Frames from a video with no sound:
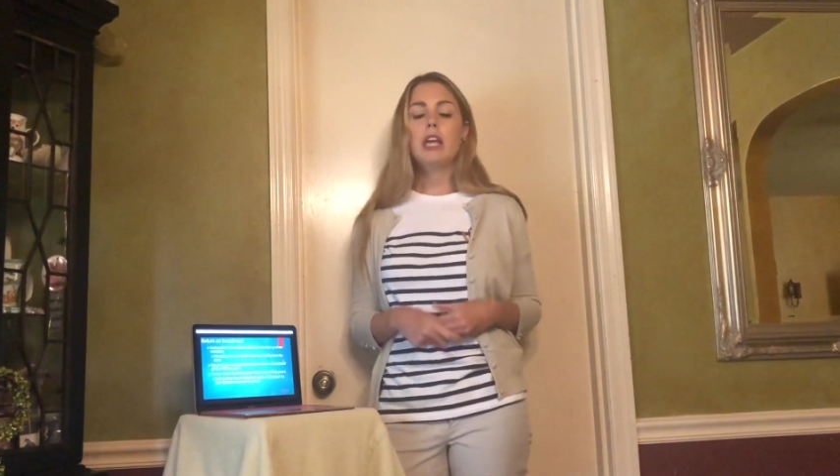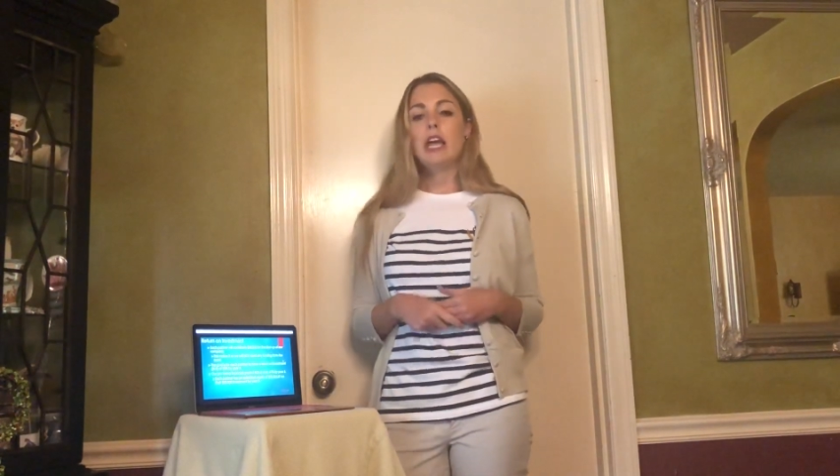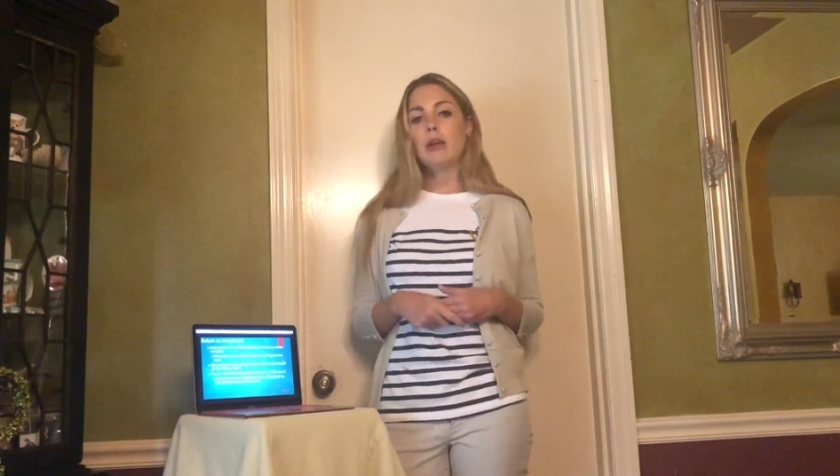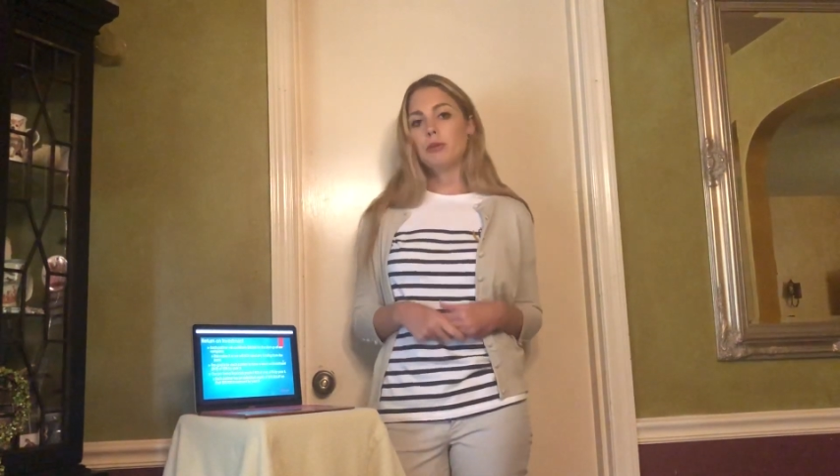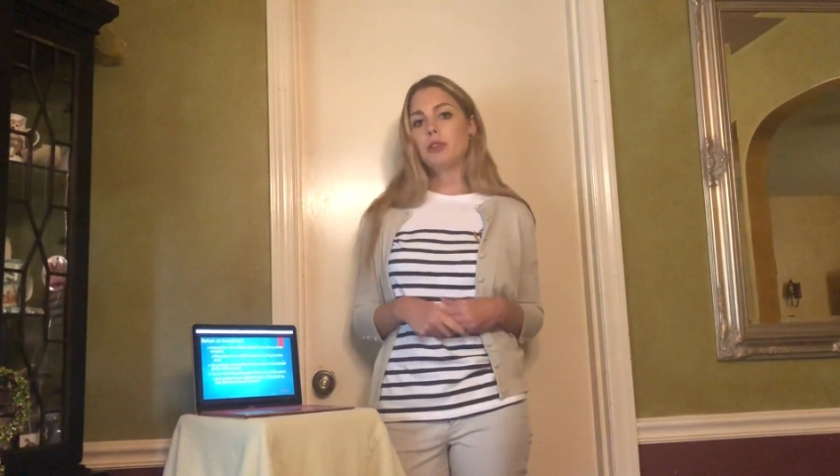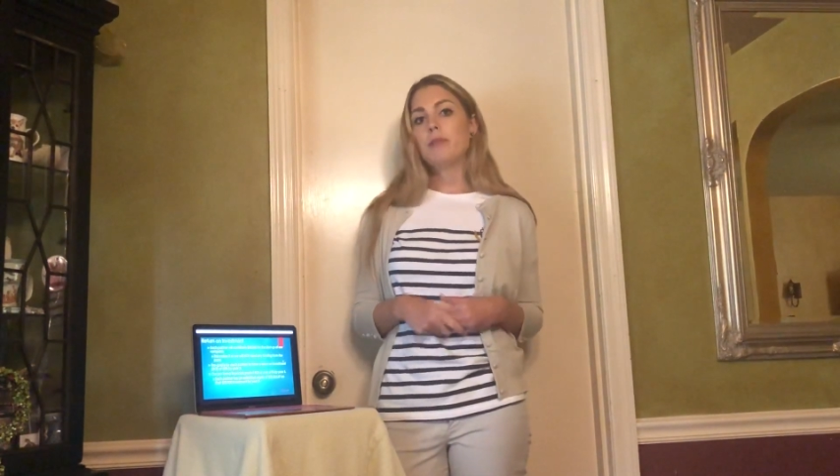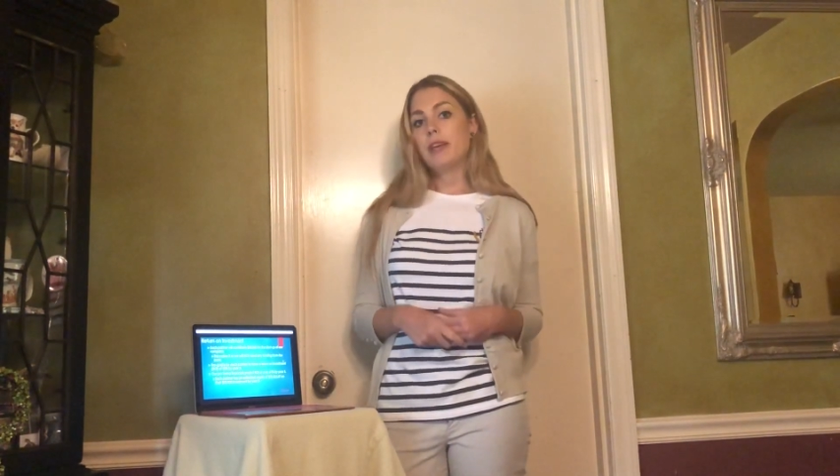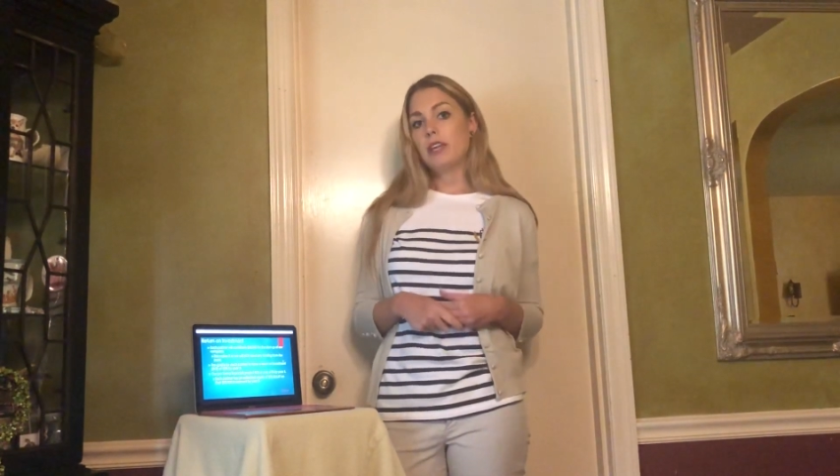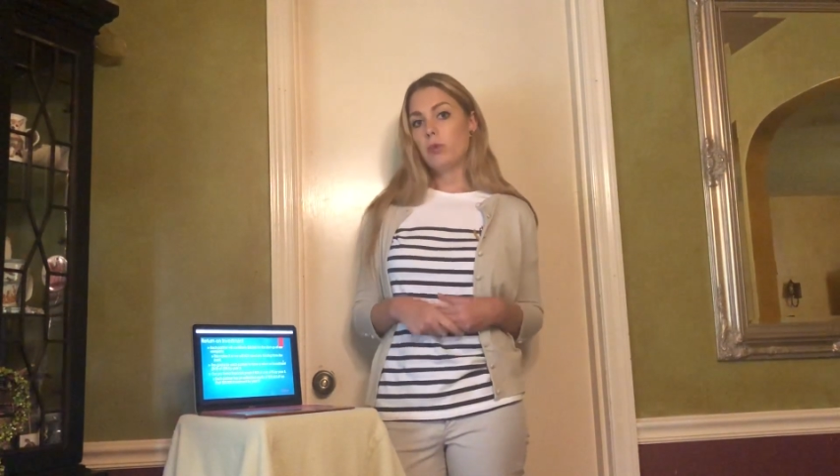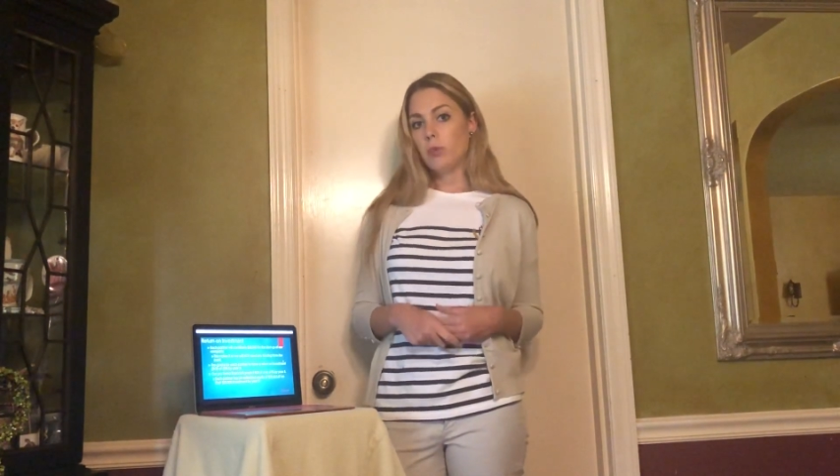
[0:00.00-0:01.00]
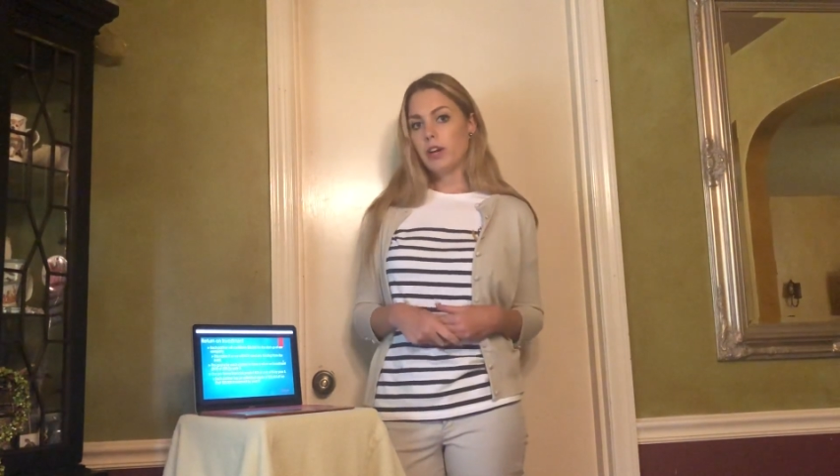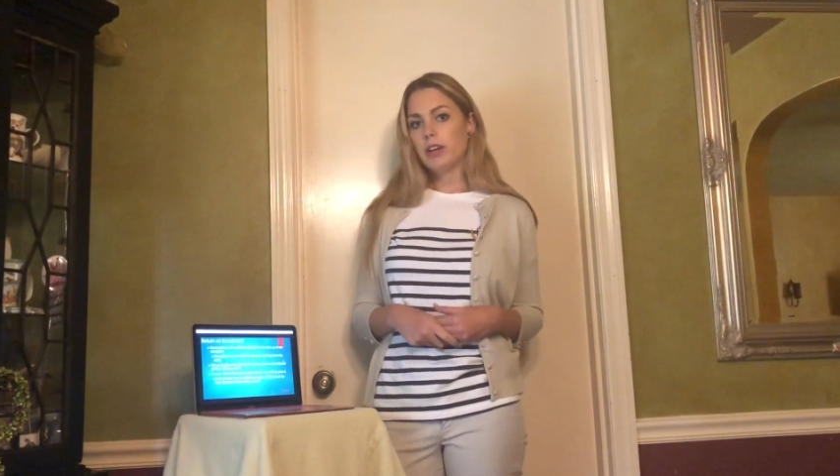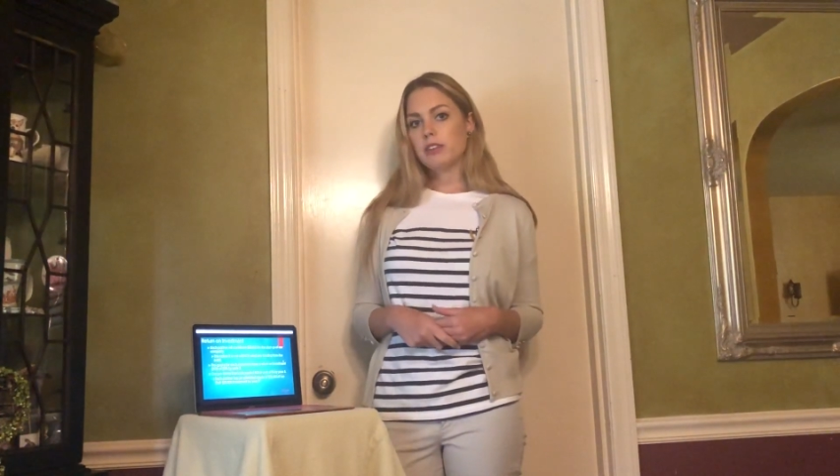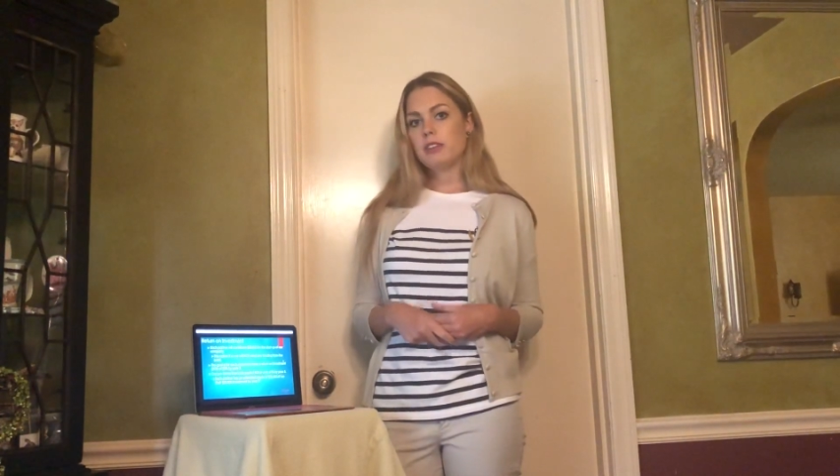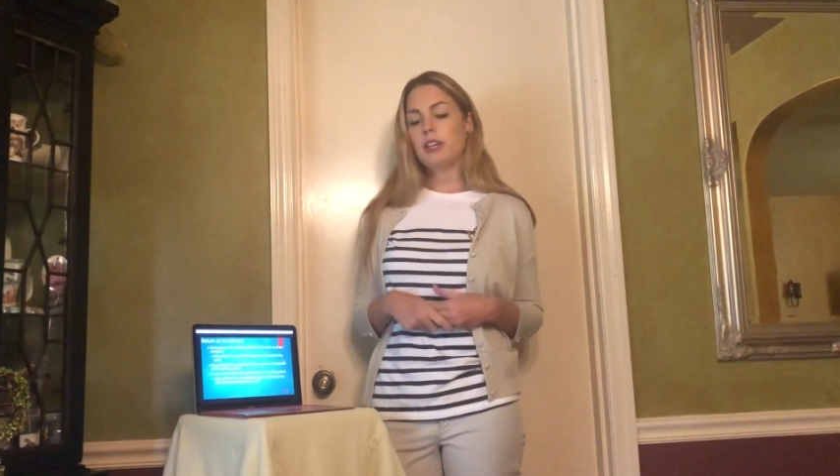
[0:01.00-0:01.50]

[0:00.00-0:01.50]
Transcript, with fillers: and really make it work to